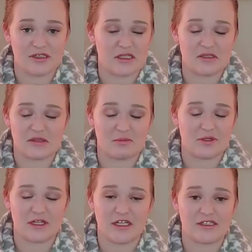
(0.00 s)
he's
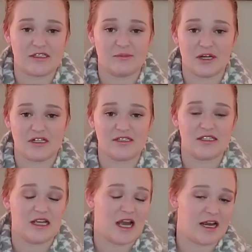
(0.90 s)
pretty easy
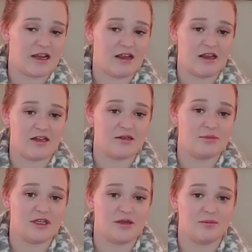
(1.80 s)
pregnancy. I hated
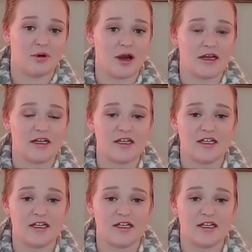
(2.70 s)
being pregnant.